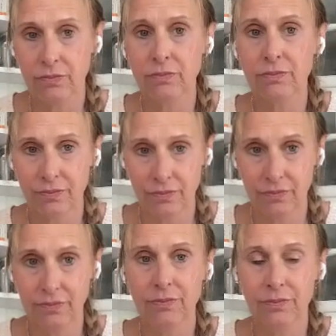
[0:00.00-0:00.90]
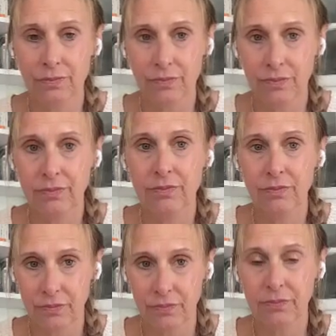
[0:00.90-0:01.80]

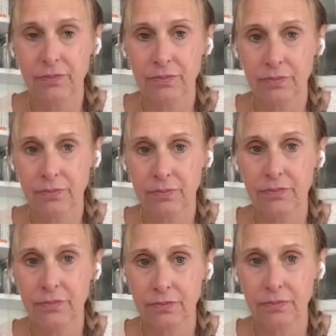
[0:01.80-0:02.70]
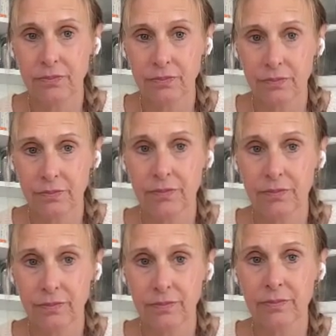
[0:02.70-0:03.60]

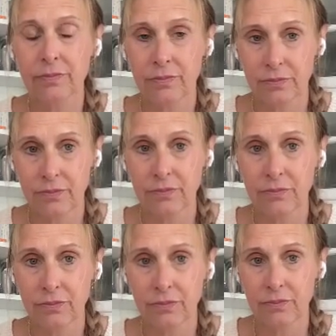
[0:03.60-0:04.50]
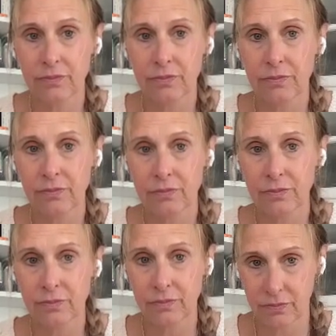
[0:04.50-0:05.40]

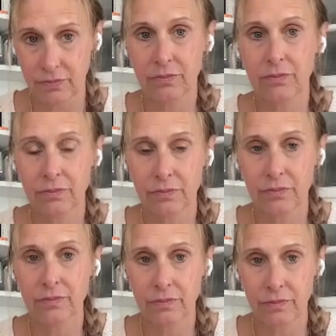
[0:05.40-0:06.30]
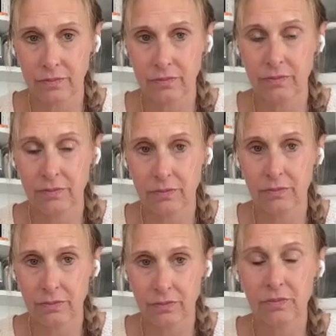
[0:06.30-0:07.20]

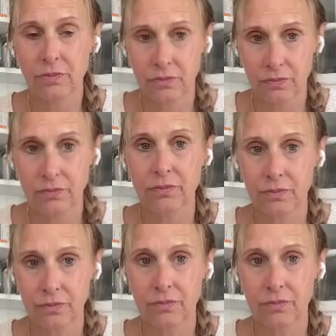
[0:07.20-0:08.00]
The person shown says nothing.